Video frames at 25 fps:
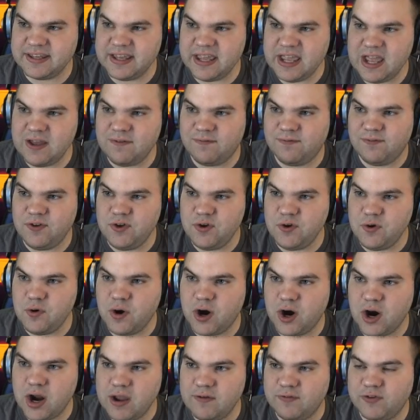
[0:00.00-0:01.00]
if you
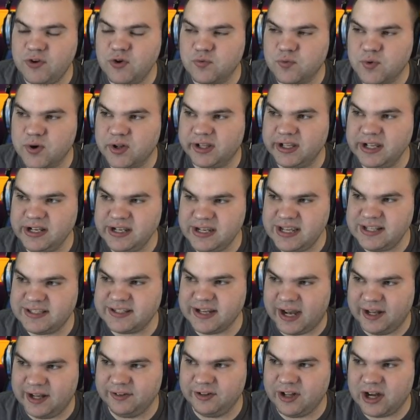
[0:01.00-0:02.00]
really need to
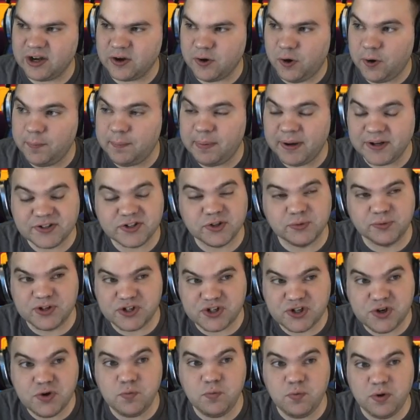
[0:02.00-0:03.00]
unlock Hulkbuster,
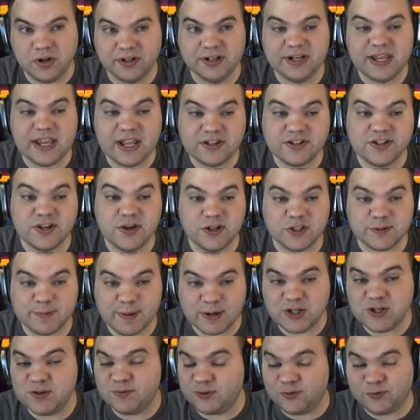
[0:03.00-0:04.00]
which you will need to,
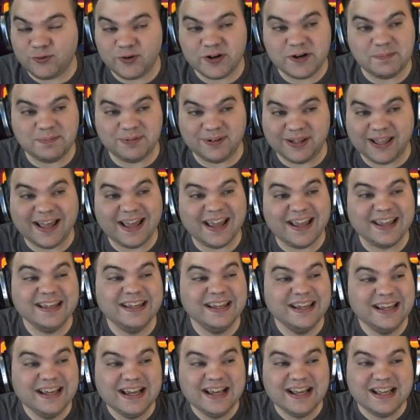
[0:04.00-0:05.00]
especially if you're free to play,
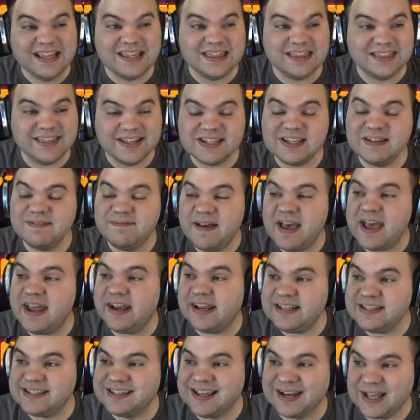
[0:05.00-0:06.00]
this event
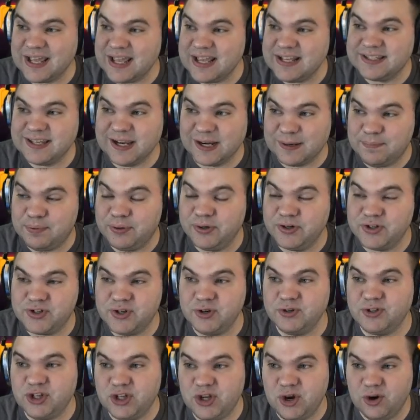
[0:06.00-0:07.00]
is gonna push
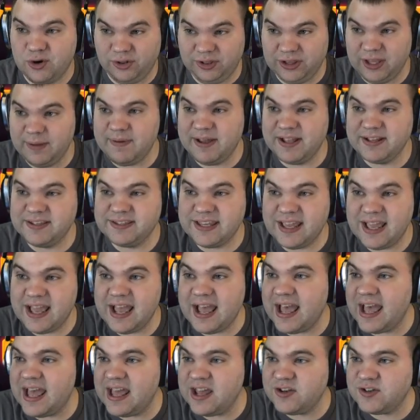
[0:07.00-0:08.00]
you to your limits.
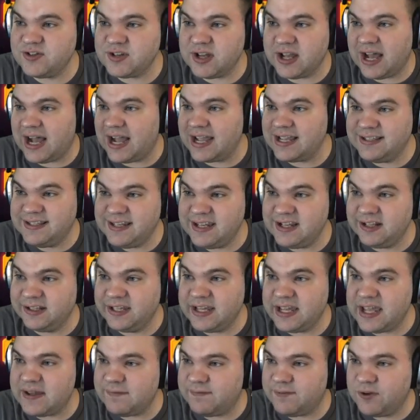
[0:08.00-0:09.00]
And
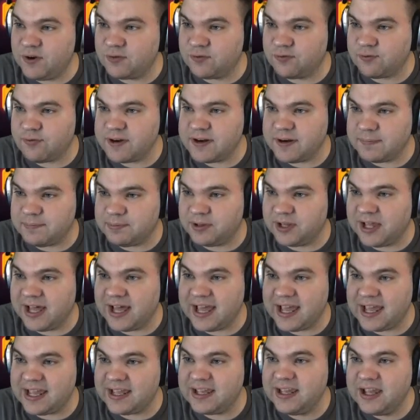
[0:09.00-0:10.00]
ideally, if you're free to
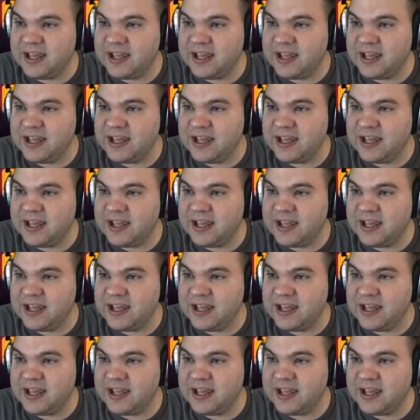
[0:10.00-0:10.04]
play,